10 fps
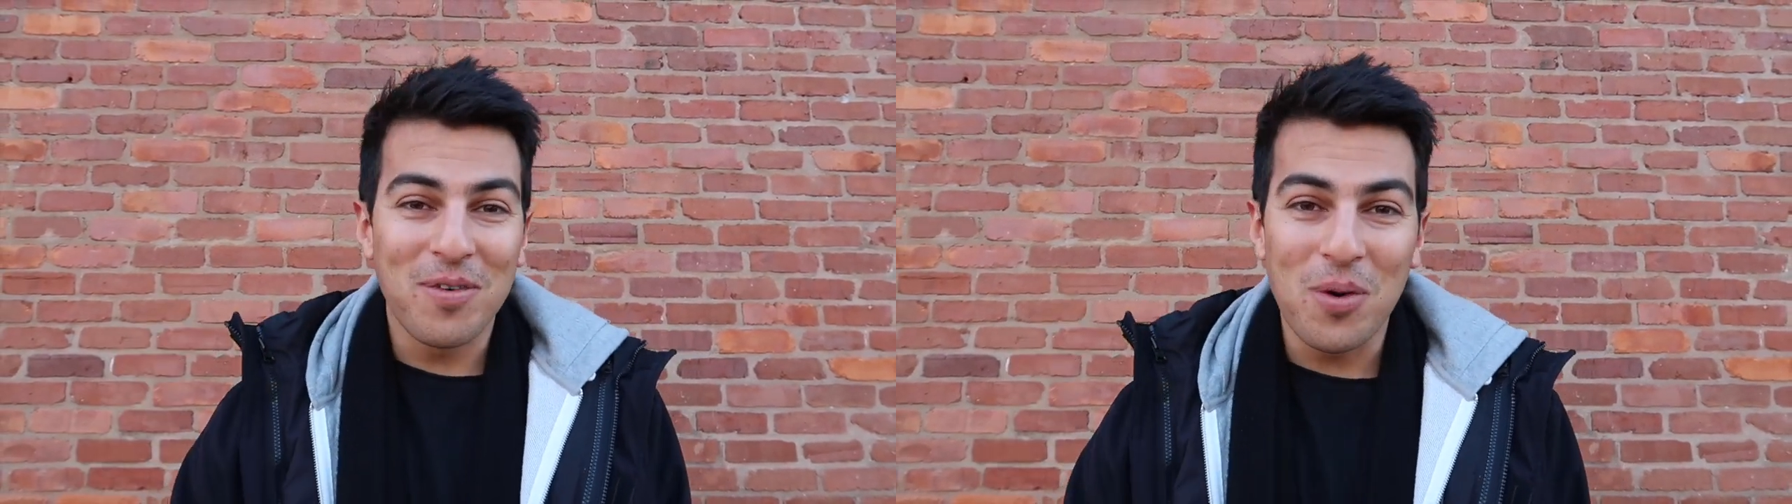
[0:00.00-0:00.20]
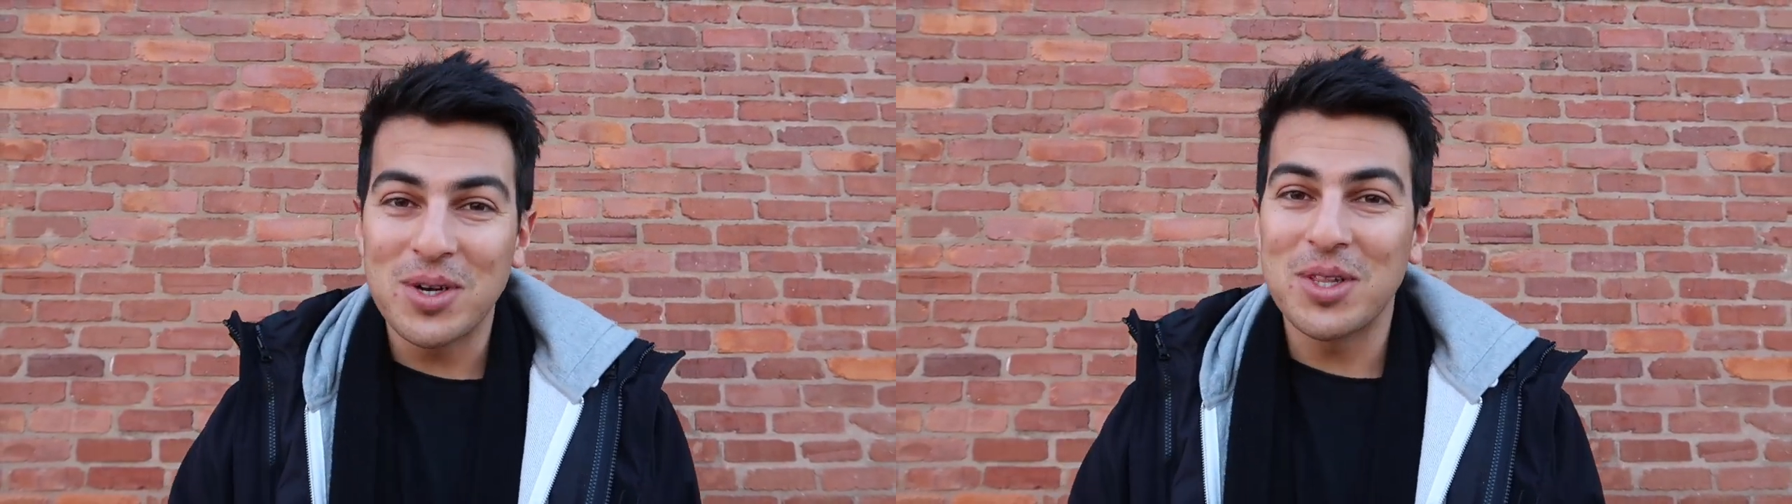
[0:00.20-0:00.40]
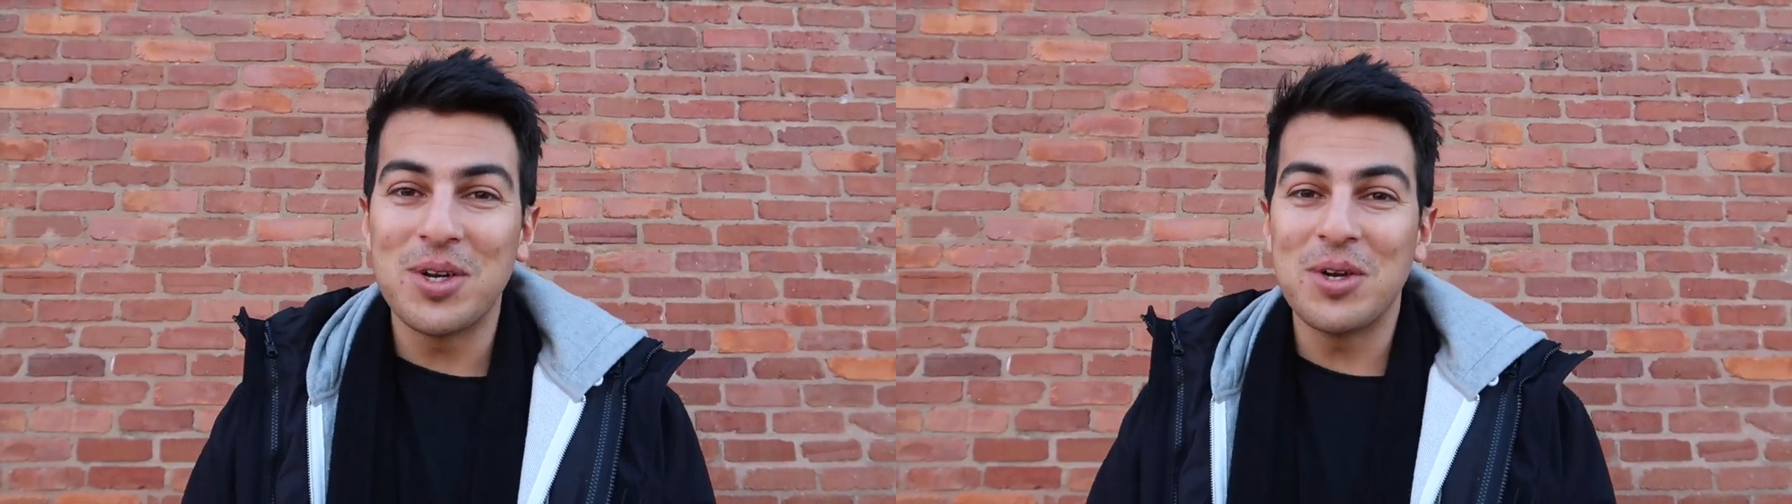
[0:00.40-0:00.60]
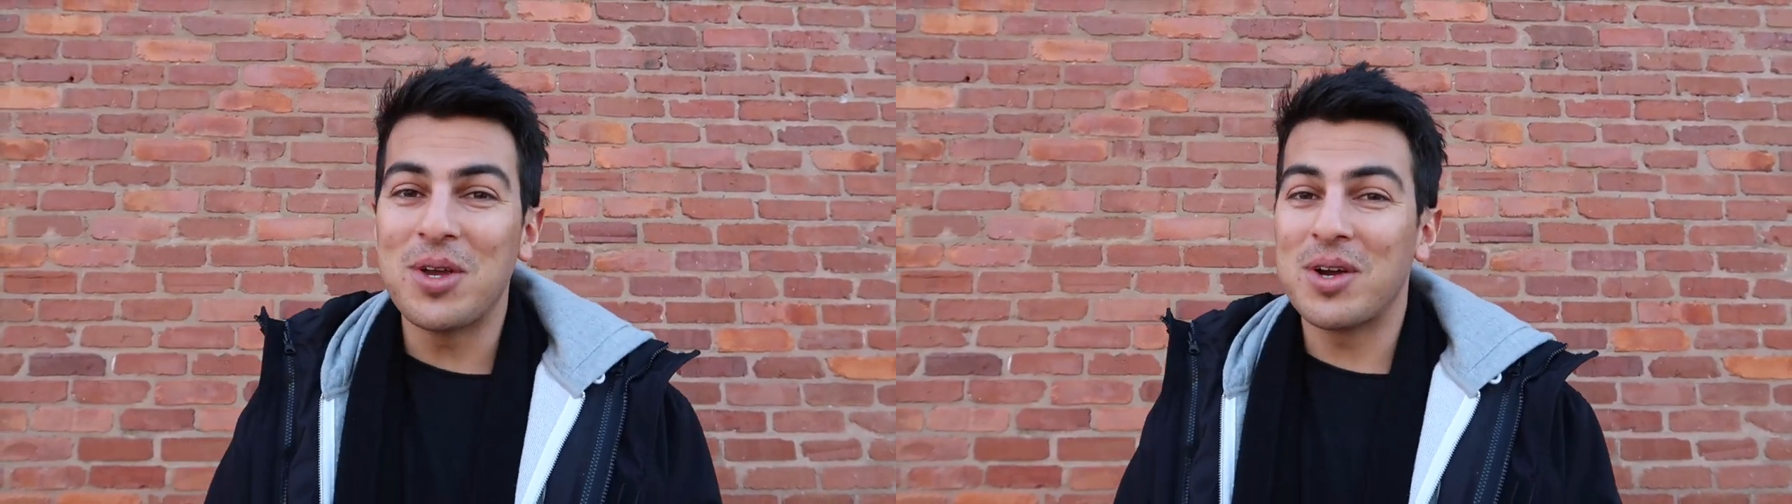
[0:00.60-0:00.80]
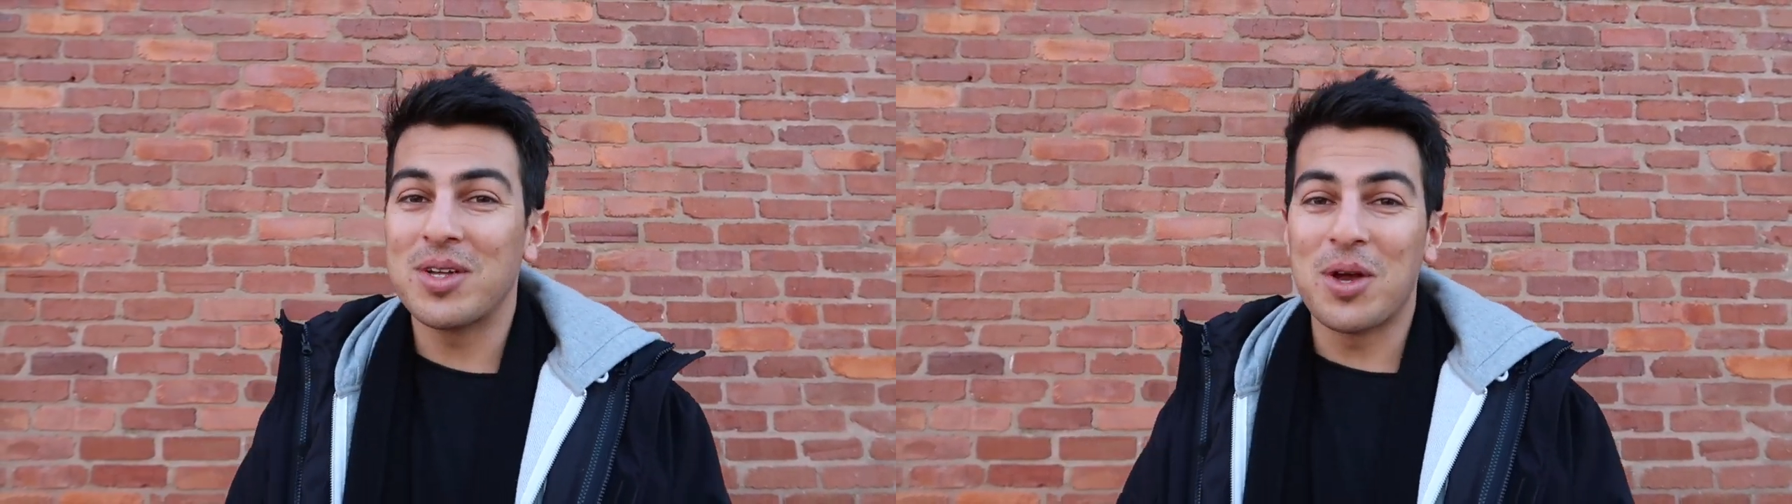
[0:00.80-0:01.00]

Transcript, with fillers: forward to the new year.